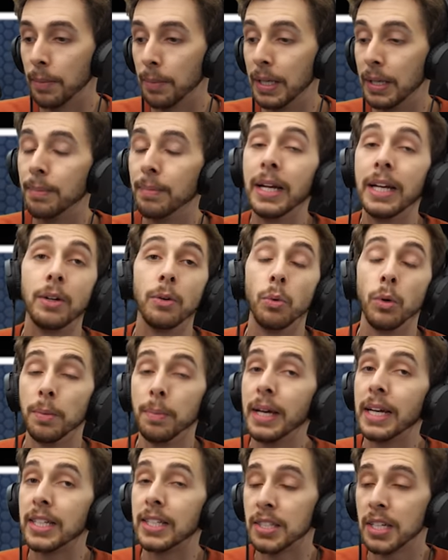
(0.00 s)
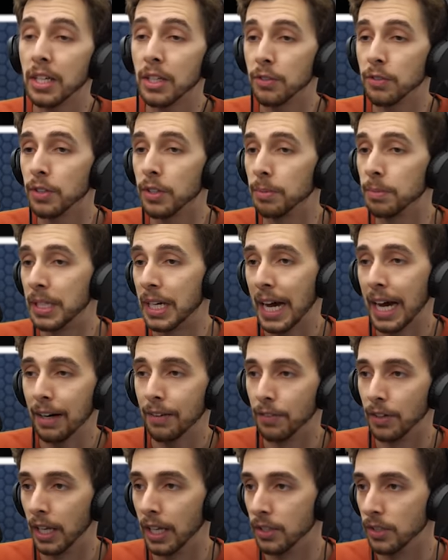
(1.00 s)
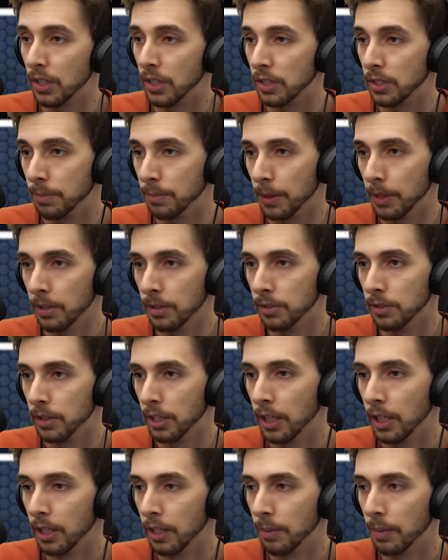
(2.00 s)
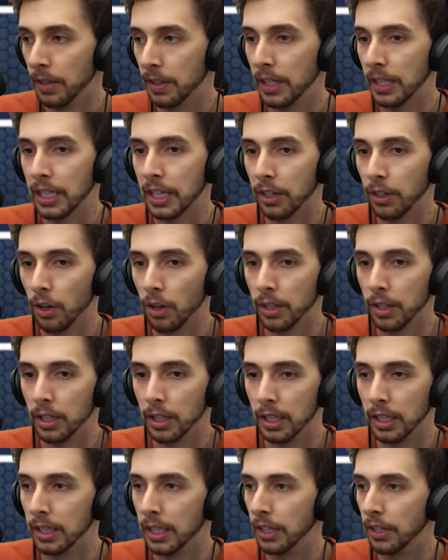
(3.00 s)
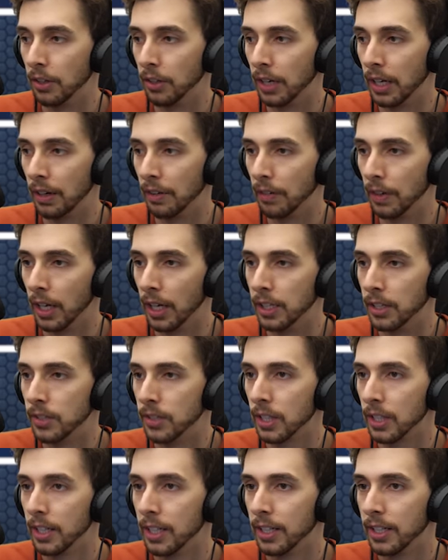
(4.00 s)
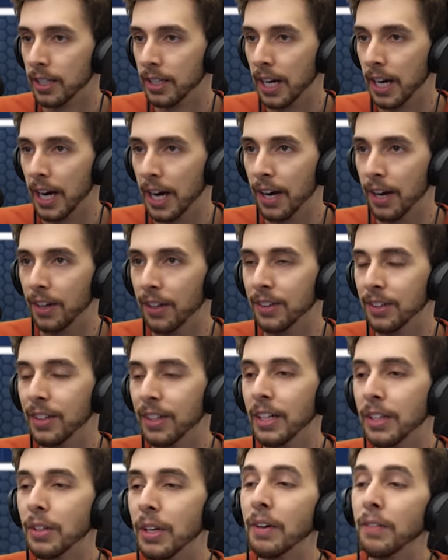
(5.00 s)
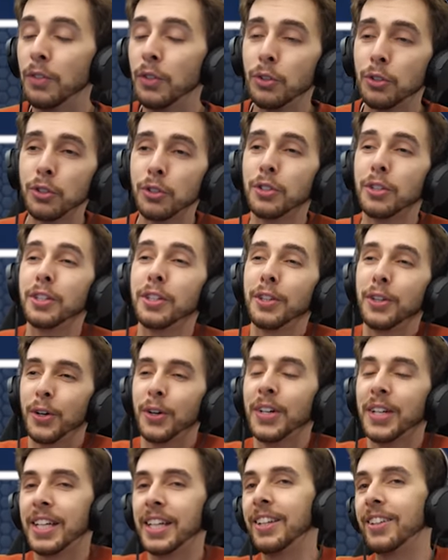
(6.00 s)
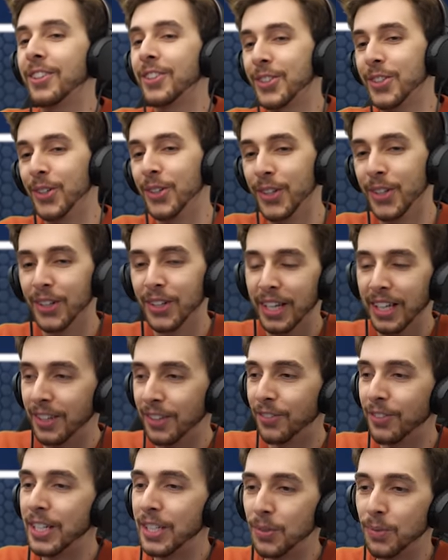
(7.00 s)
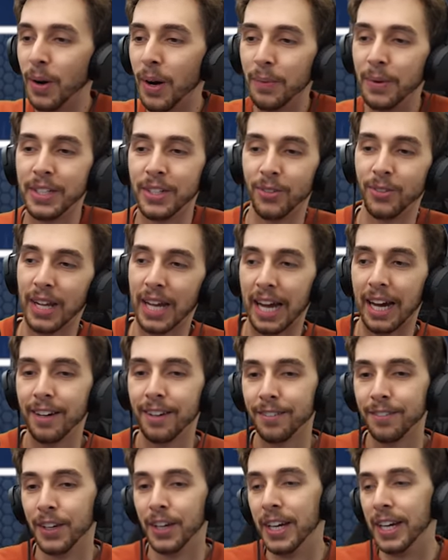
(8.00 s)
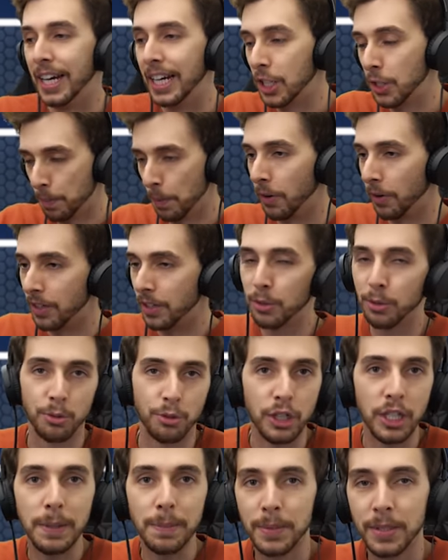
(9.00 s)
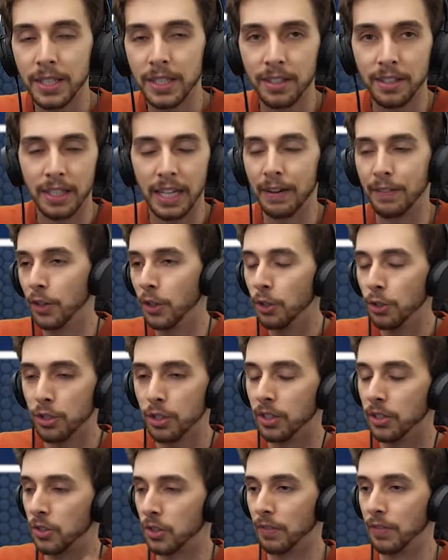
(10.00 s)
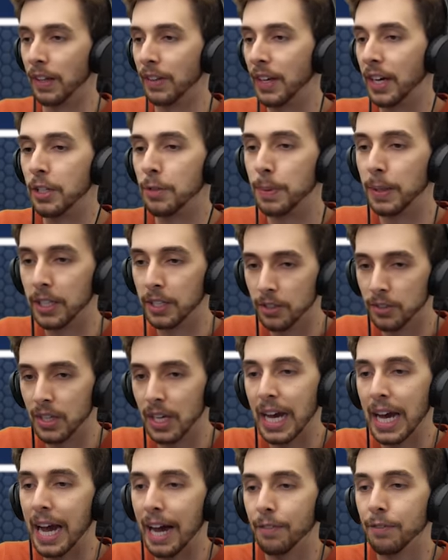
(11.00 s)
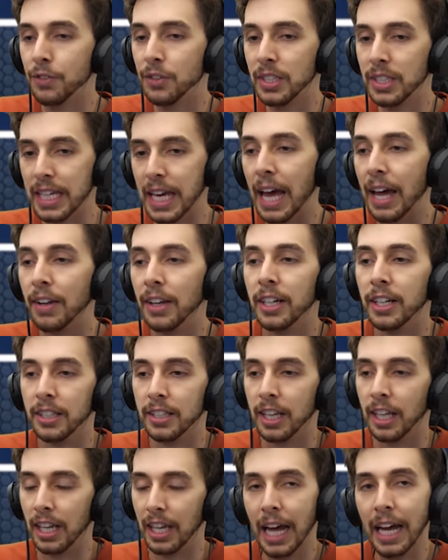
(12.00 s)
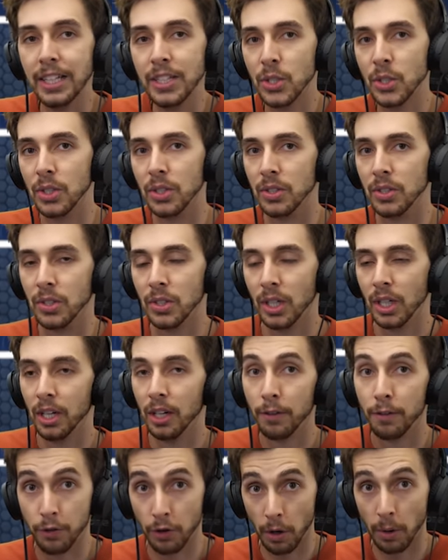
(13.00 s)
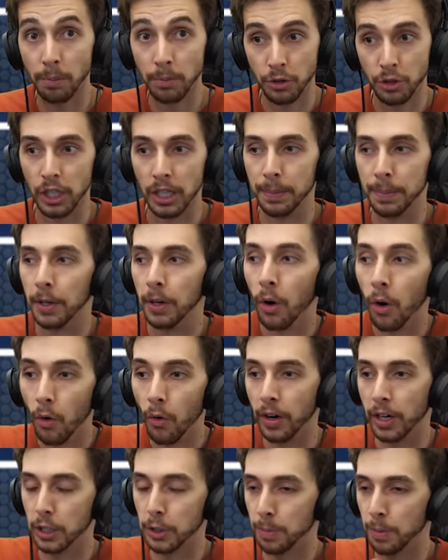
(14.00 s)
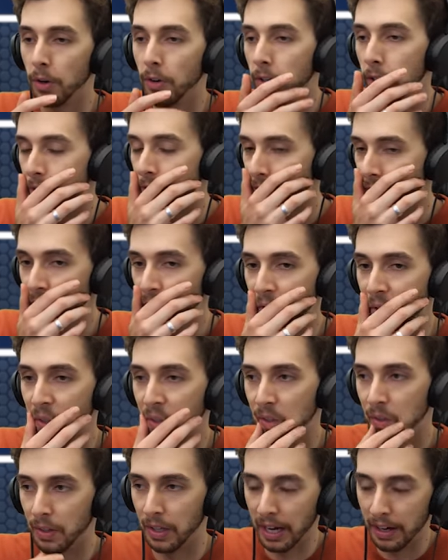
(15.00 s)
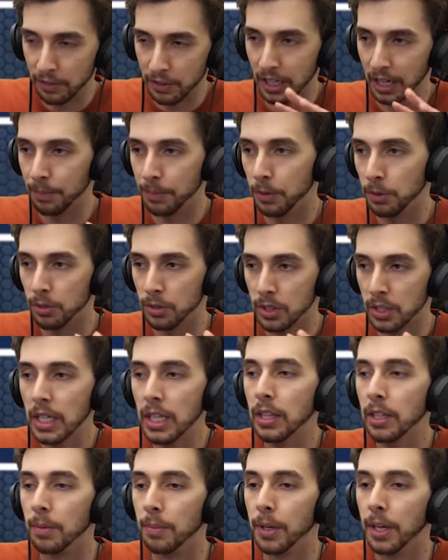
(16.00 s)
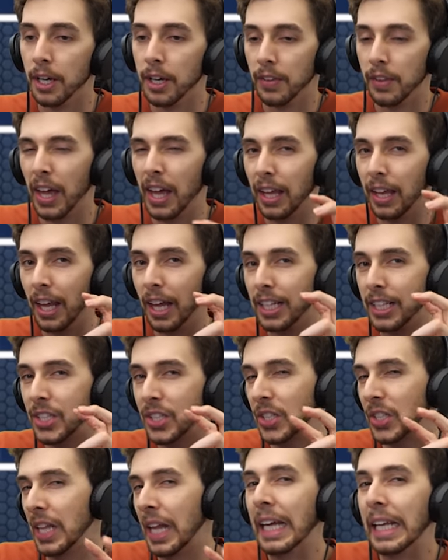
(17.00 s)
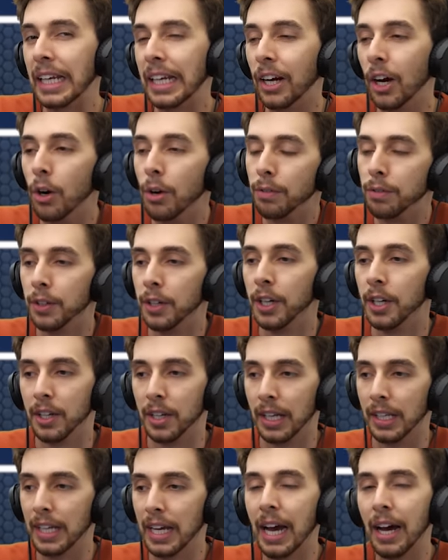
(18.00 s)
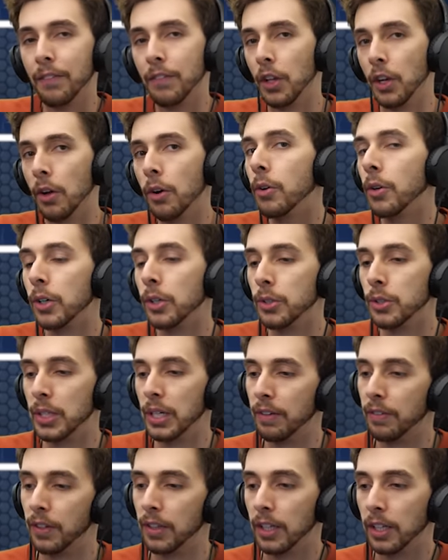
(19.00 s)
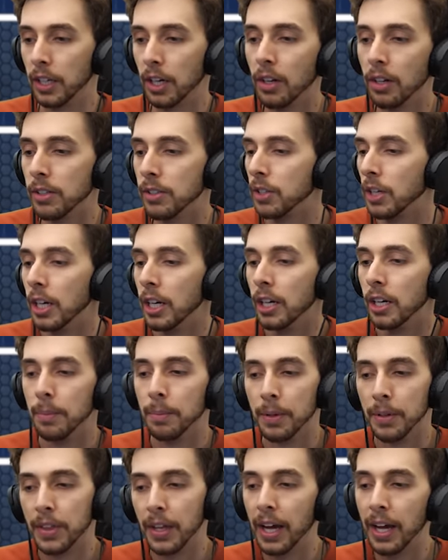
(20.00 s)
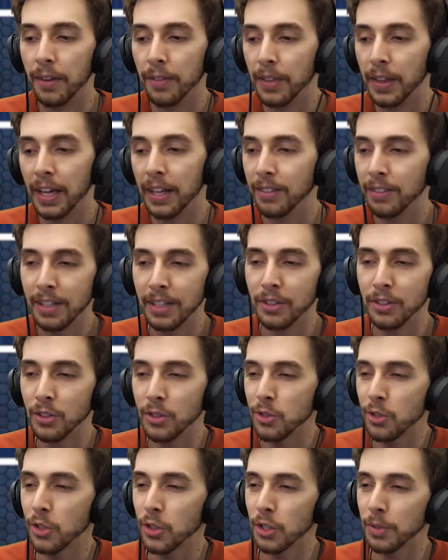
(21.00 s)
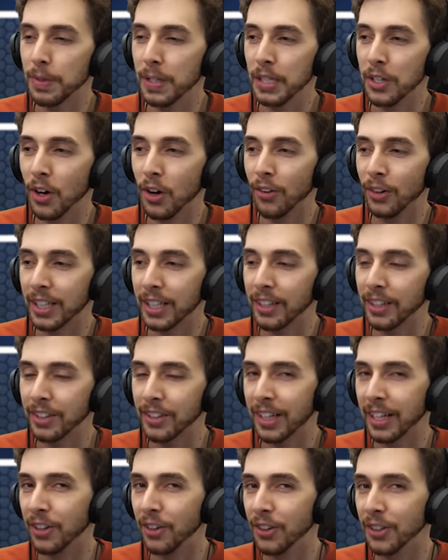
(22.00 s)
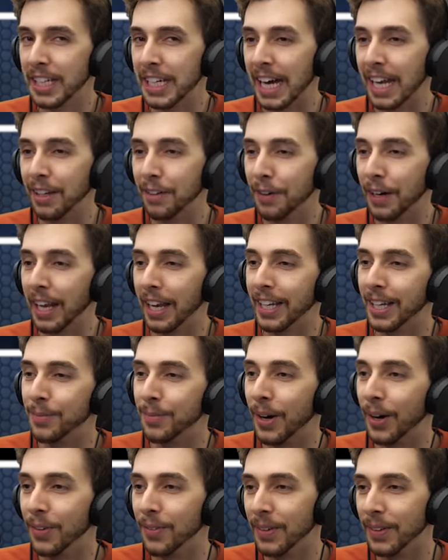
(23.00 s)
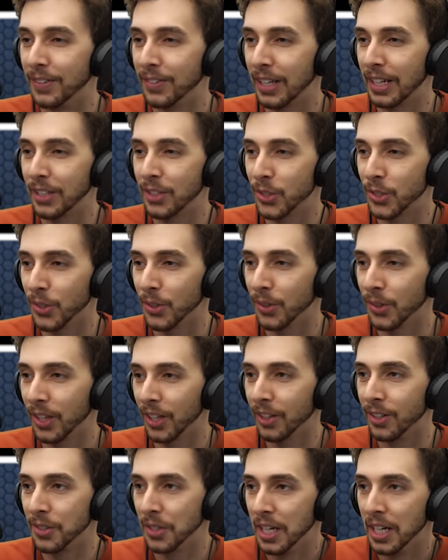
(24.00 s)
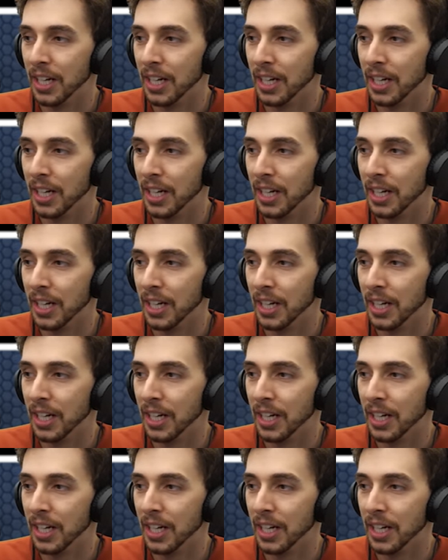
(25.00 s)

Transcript: I mean, it, make, it would make sense for them to have lights, I suppose. But I think canonically they don't have lights. Uh, and it, if you just look at it, it looks so good. Like, the reason why we don't have Explorers or Jeeps in Evolution and stuff like that is because they have to get the license from Jeep or Explorer to use it, so that every time you see them, they're like slightly off. Like, they have the logos and everything, the colors, but they're, they're, they're, there's just something, not, it's like an uncanny valley about them. It's like so close.